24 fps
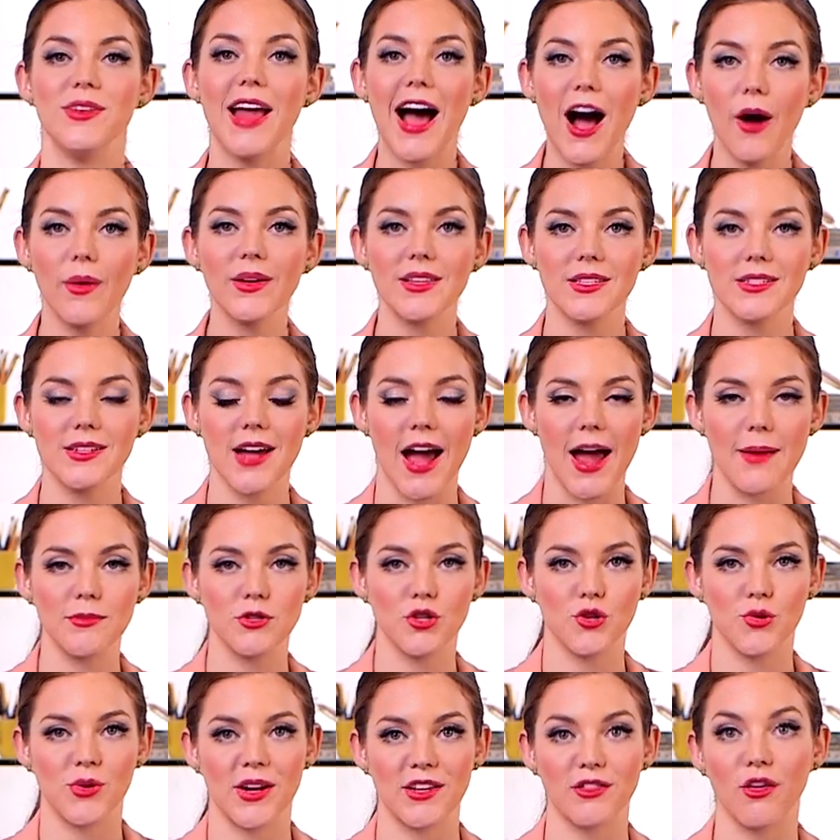Now it's time to
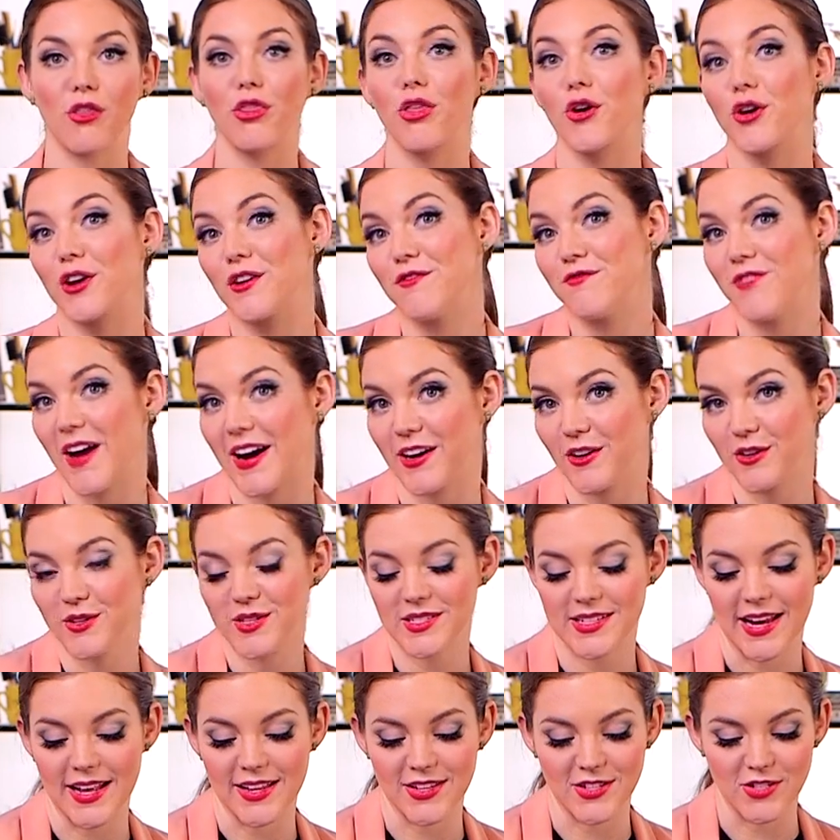create the third and final
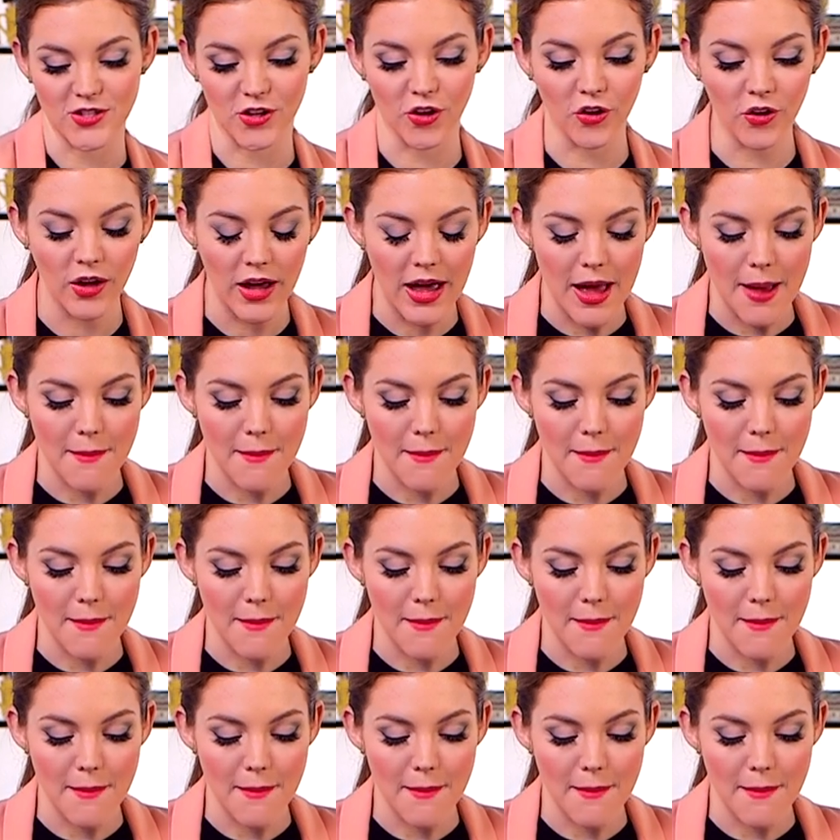stencil.